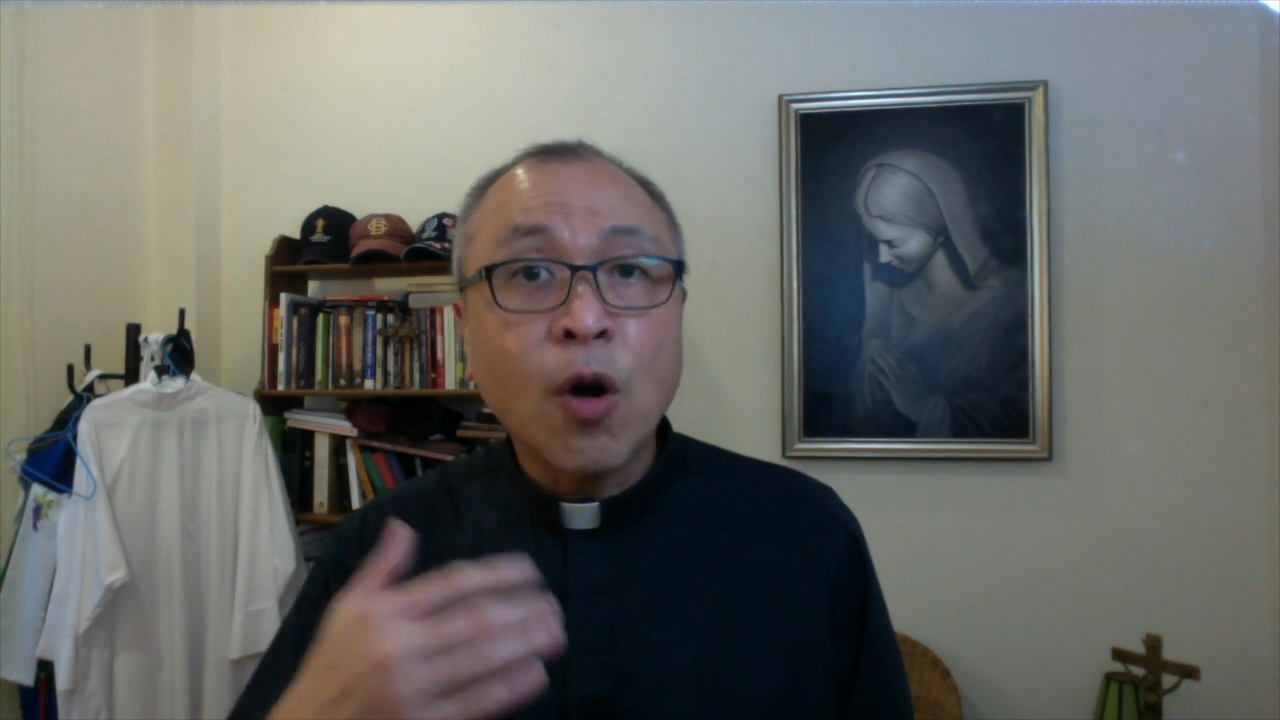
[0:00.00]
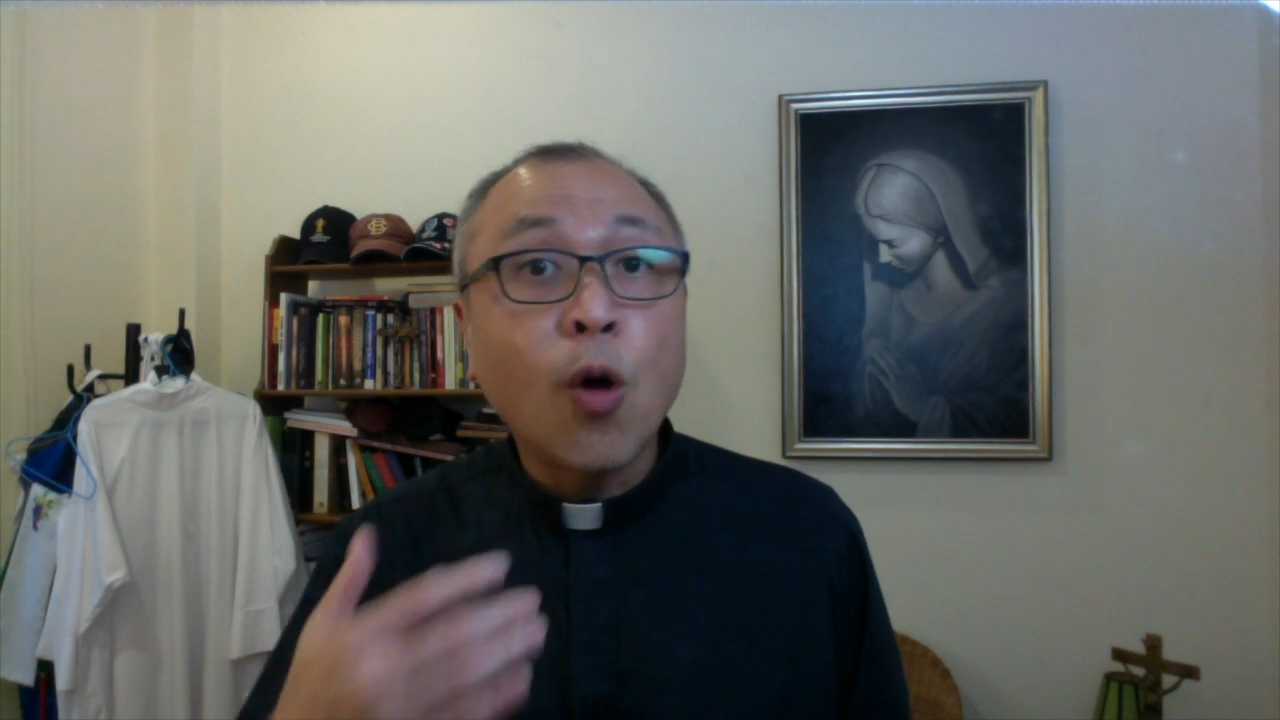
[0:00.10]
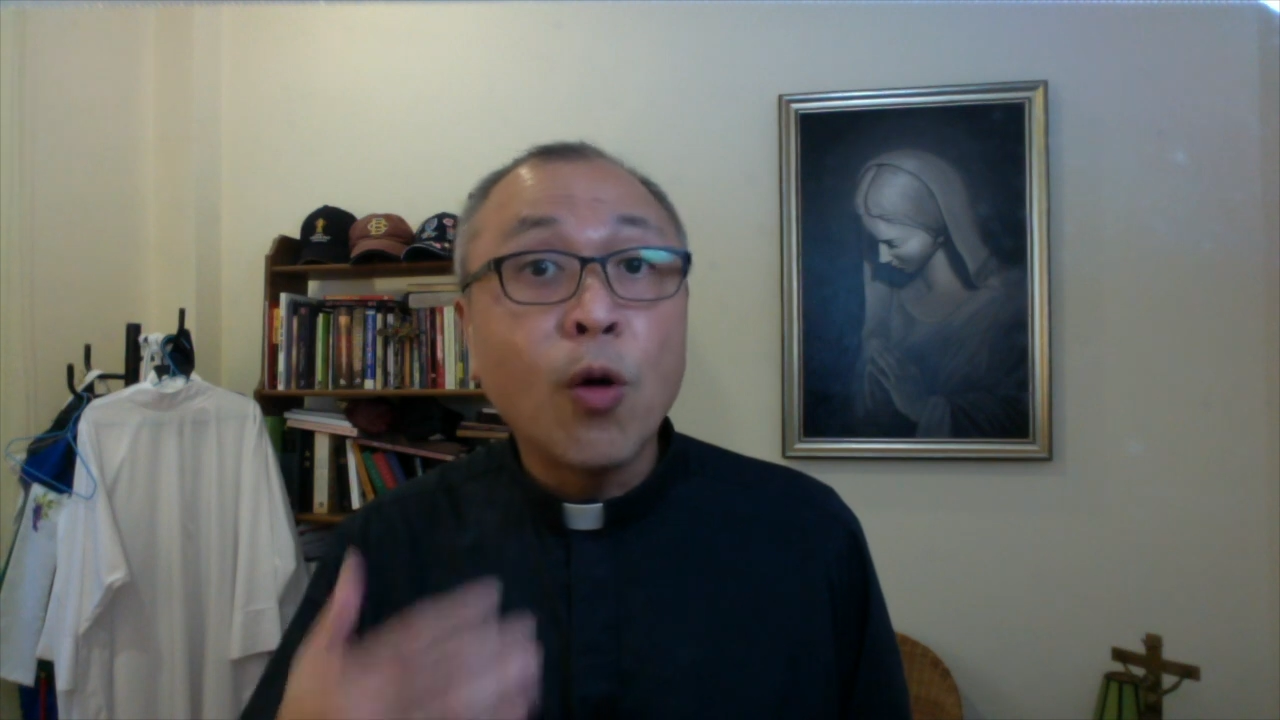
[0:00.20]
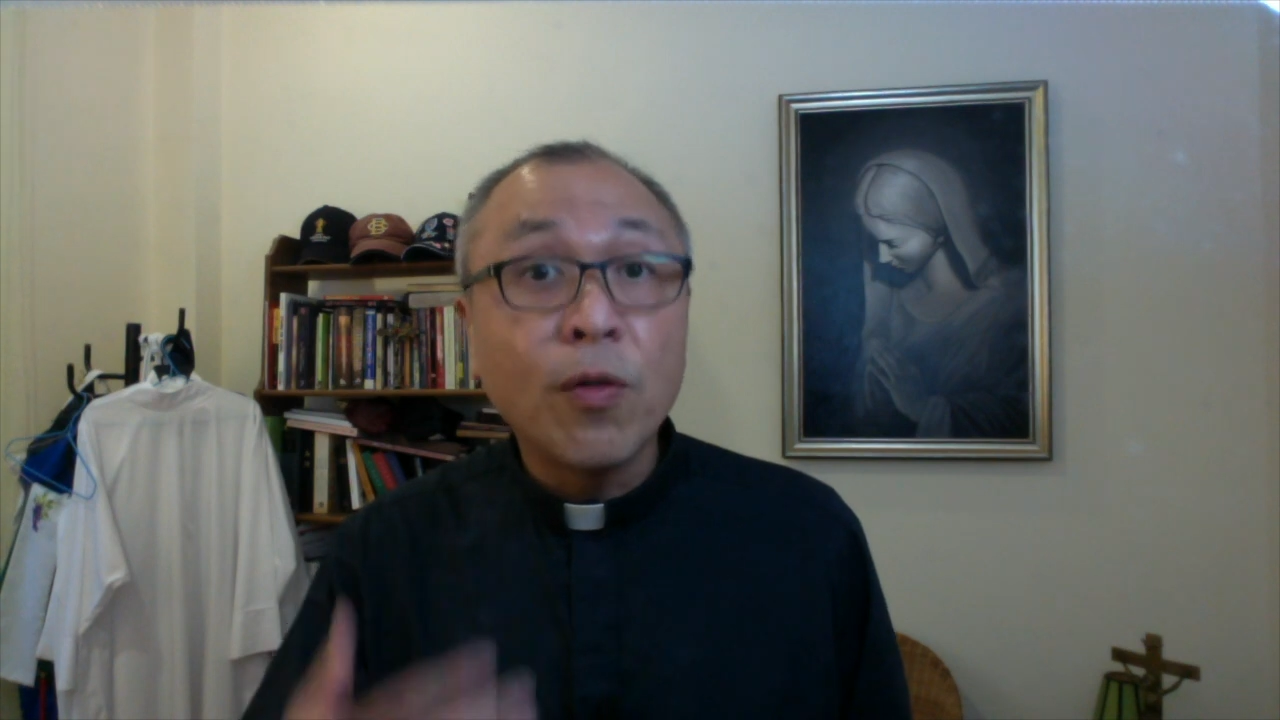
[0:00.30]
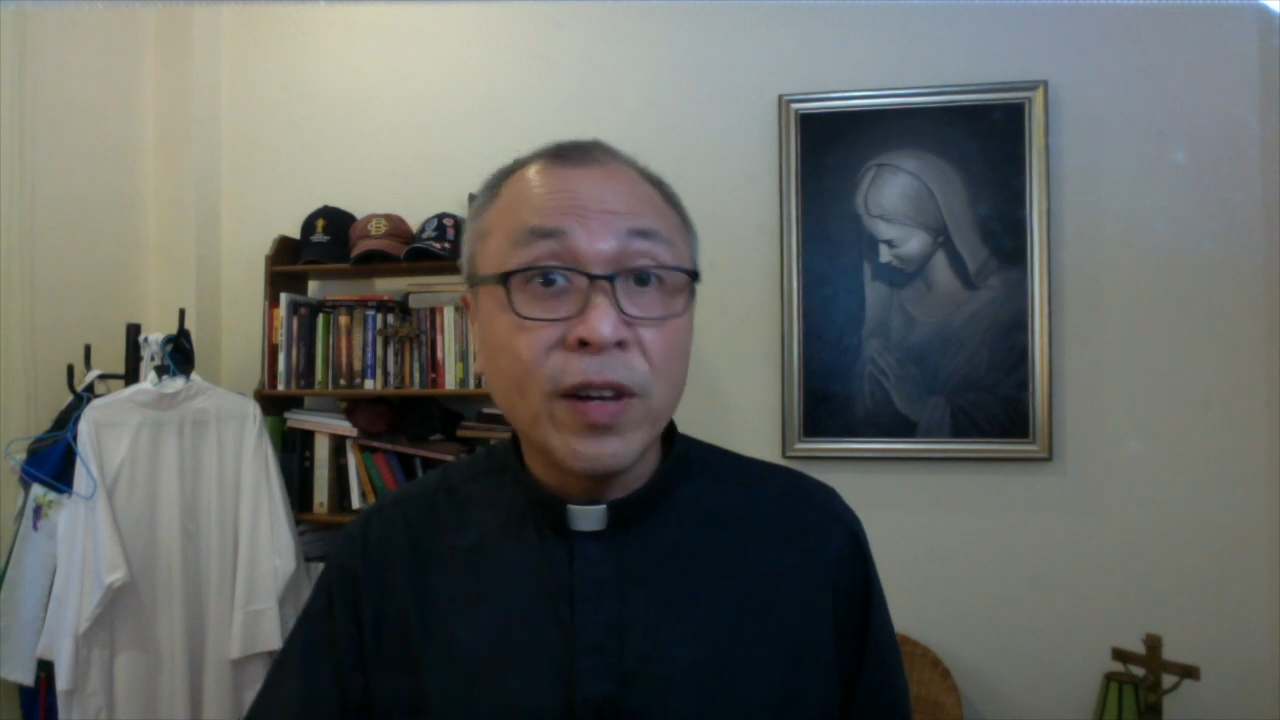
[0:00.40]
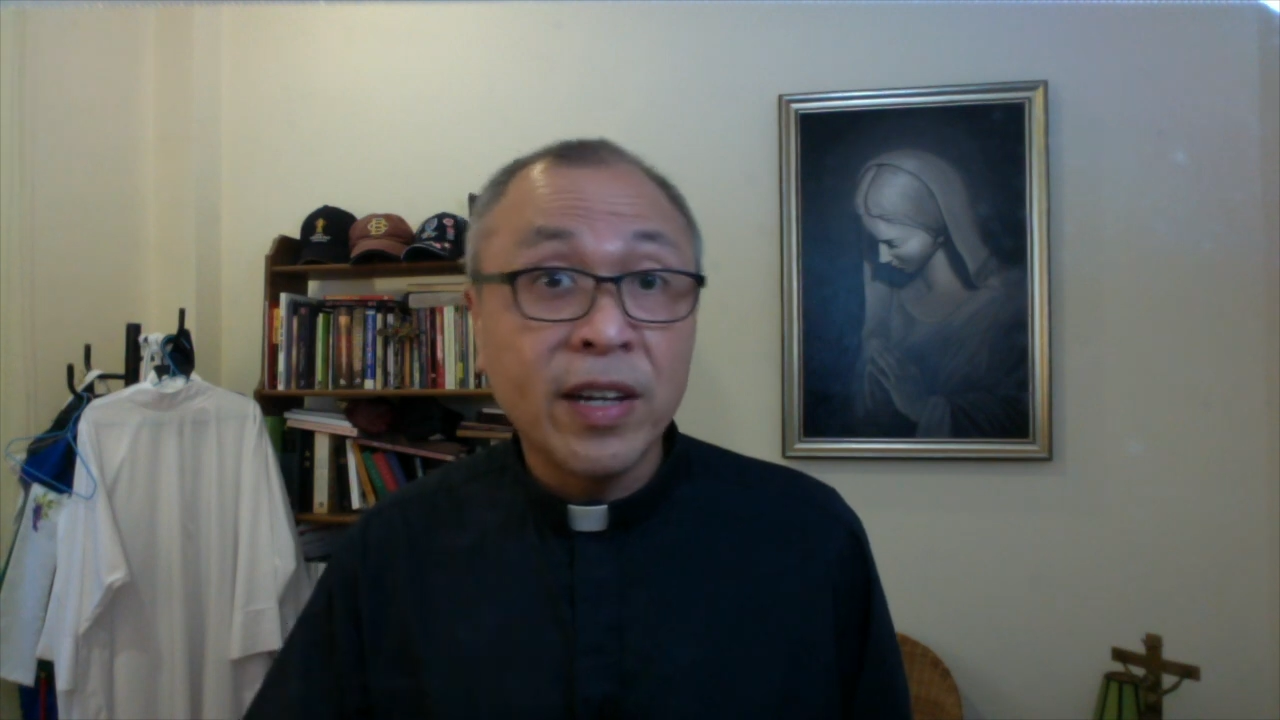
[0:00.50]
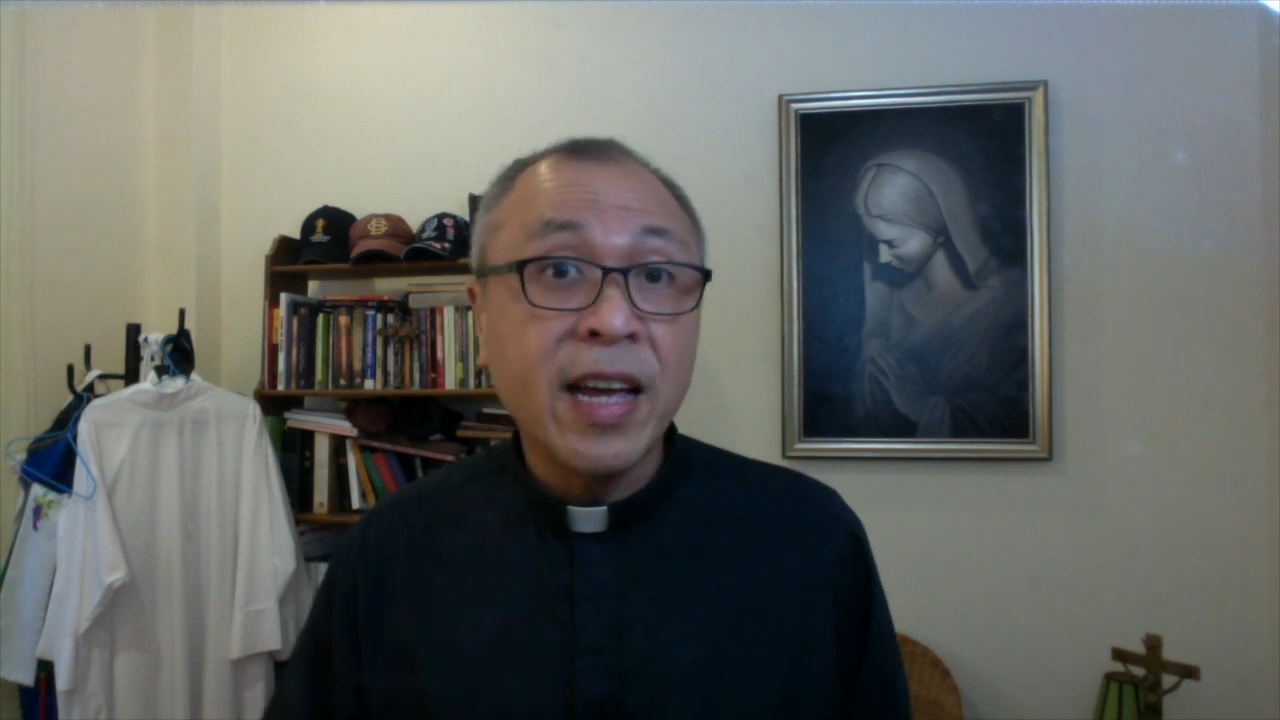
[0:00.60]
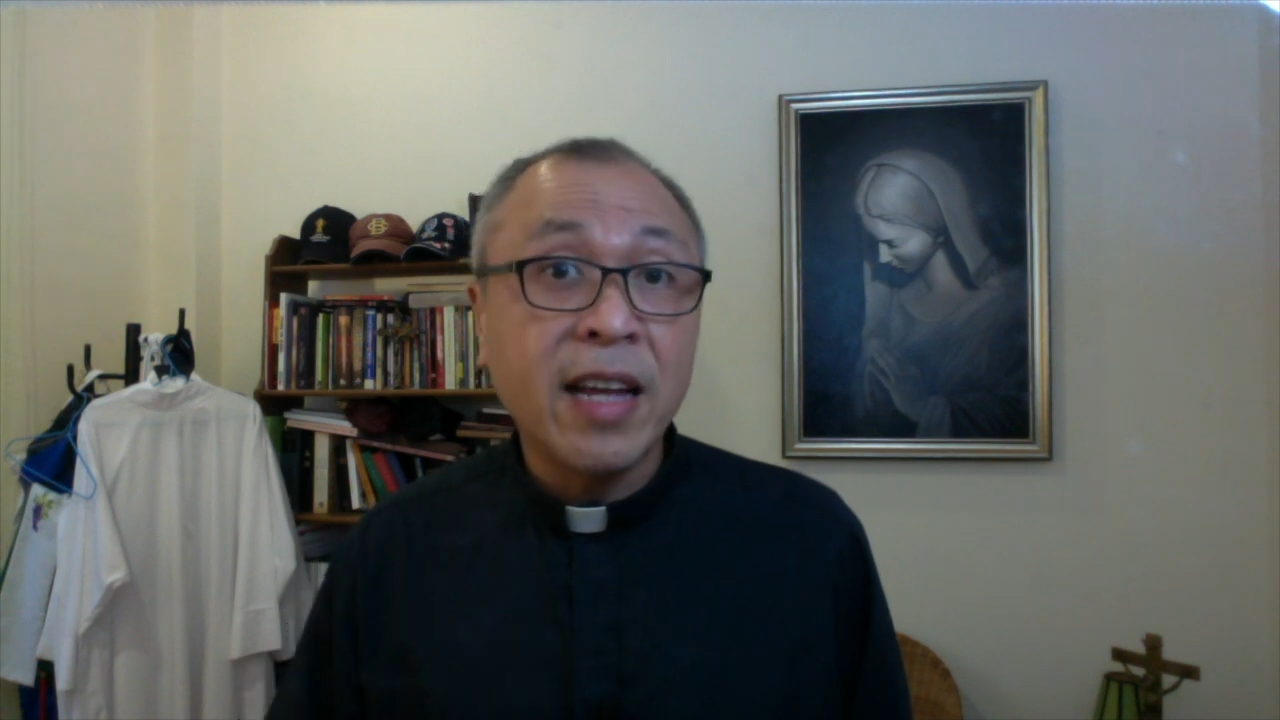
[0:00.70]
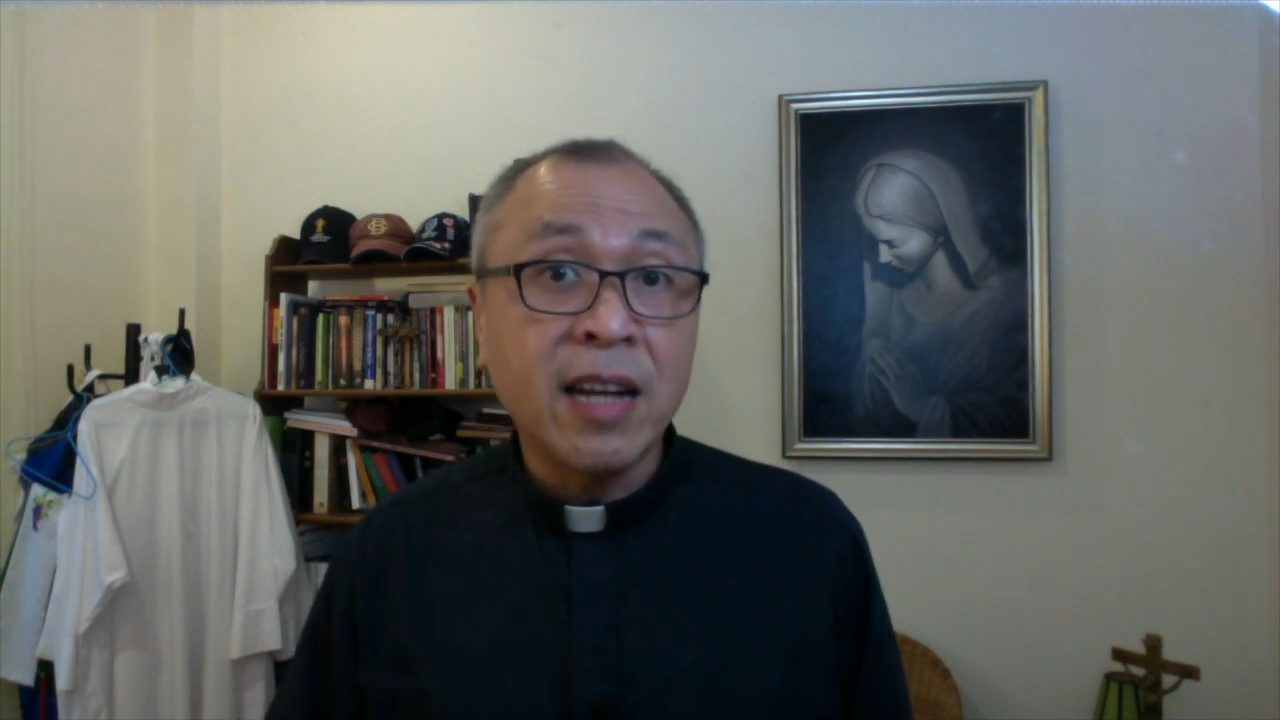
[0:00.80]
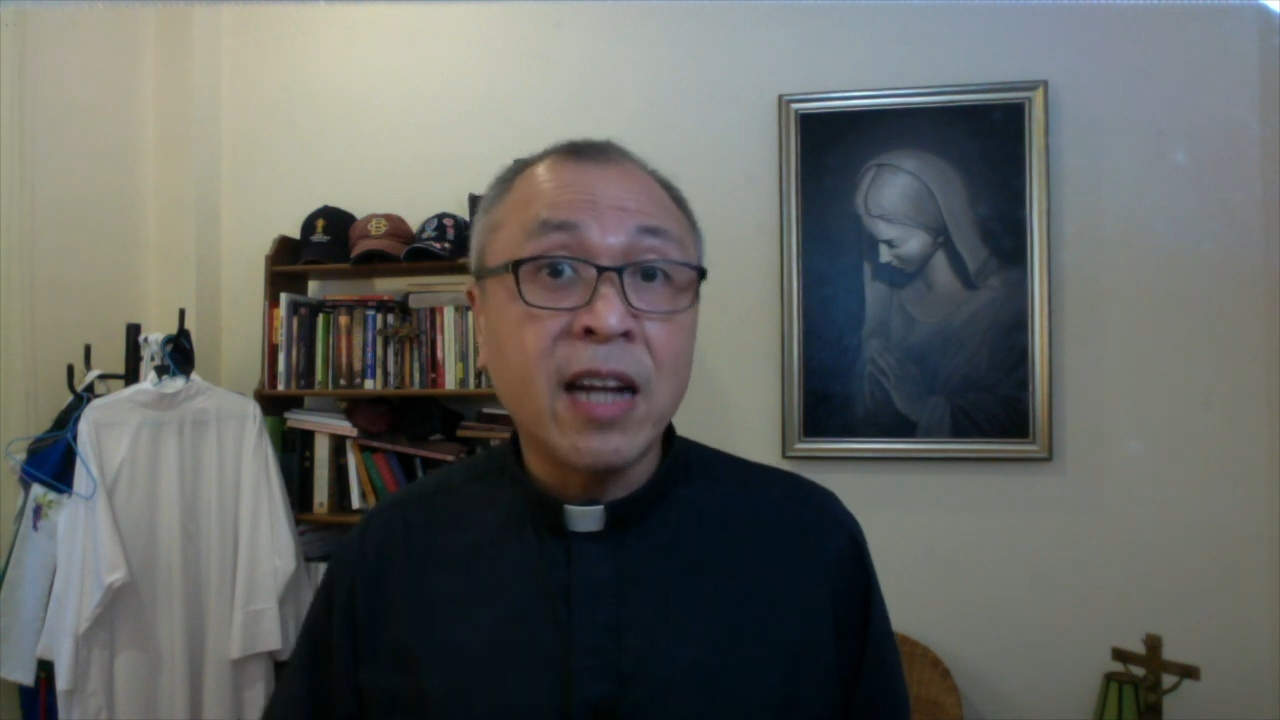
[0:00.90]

all over again